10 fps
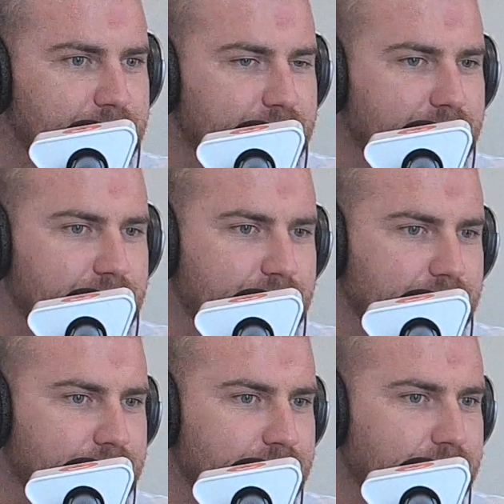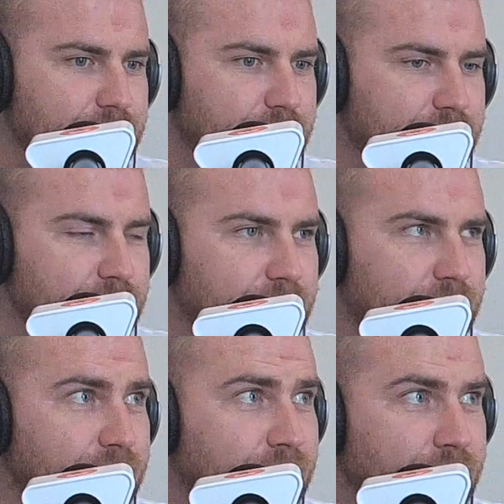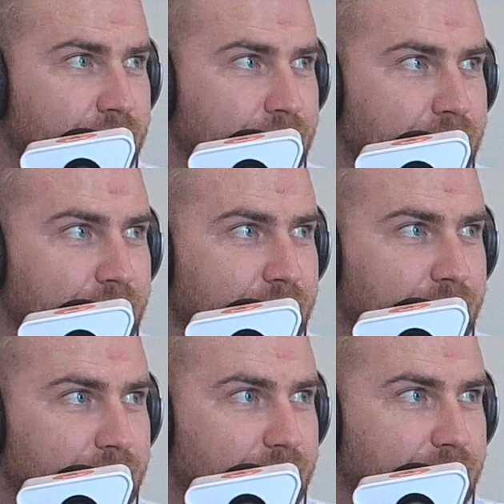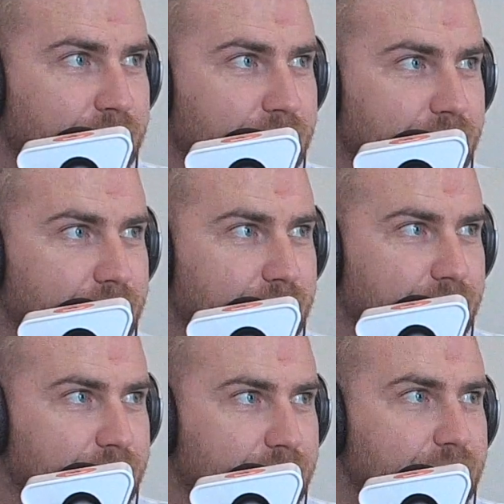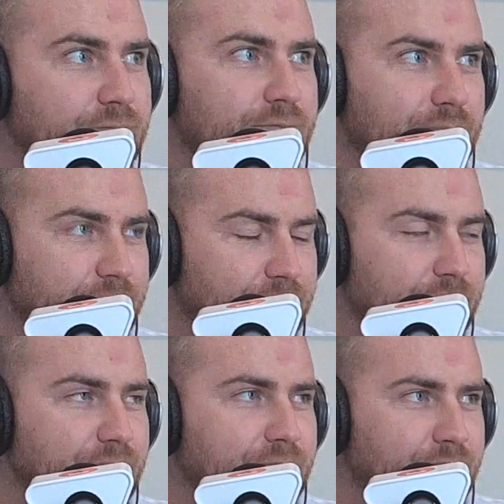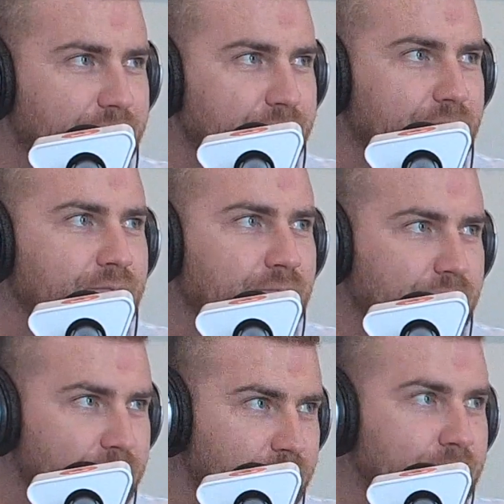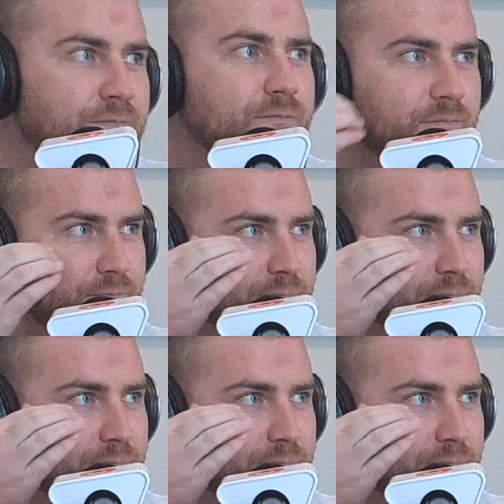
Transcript: this and then using the power of advertising that we know and video ads we were talking about off air,